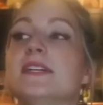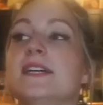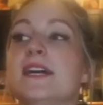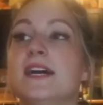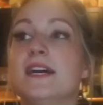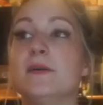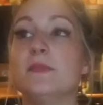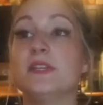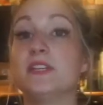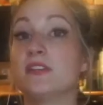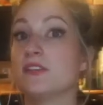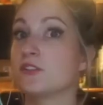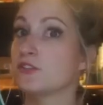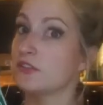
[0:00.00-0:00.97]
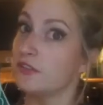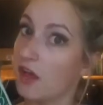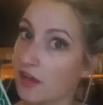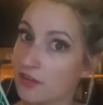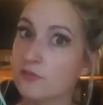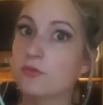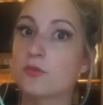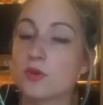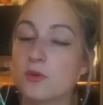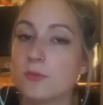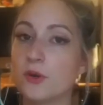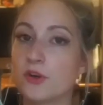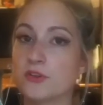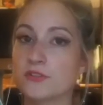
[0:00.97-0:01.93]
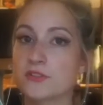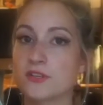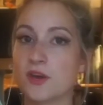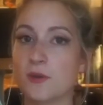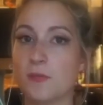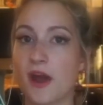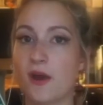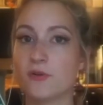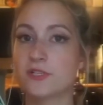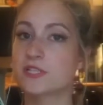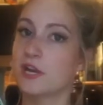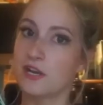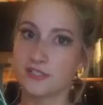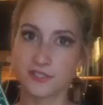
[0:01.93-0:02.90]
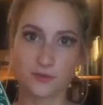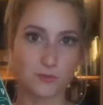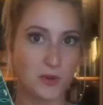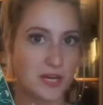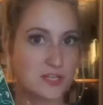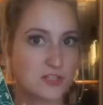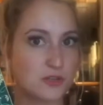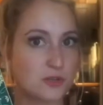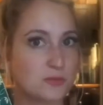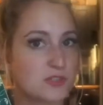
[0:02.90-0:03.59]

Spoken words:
And then there's a lot of rumors about Cousin Rachel,